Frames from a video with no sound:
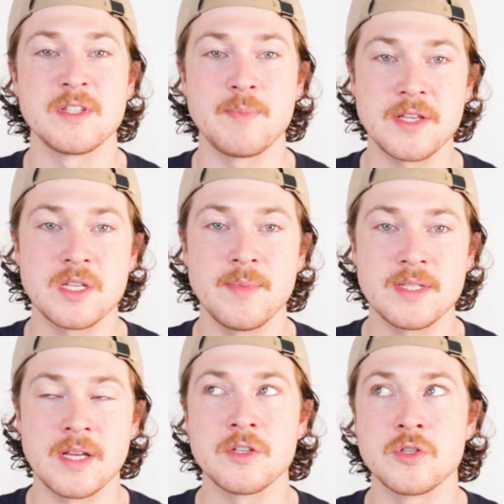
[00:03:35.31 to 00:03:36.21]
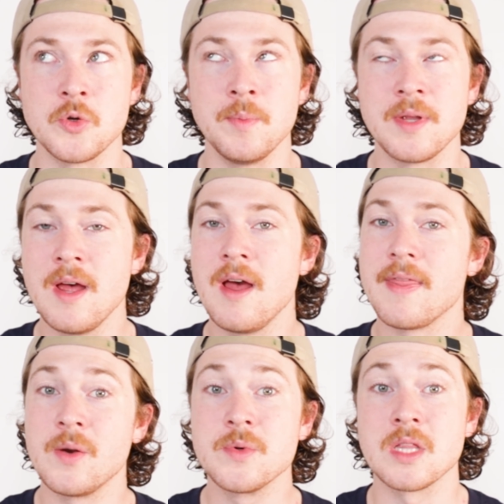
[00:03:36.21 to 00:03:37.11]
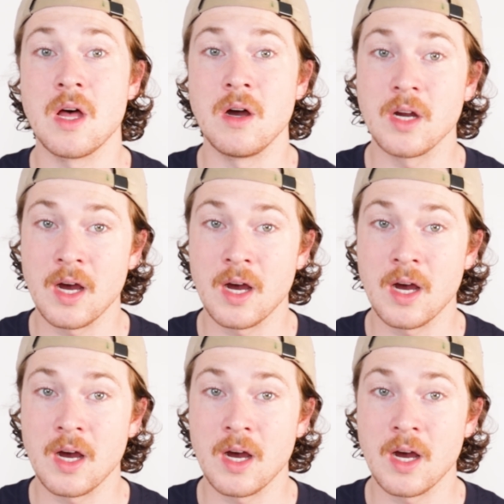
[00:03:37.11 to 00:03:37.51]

specimens and assumed that it was long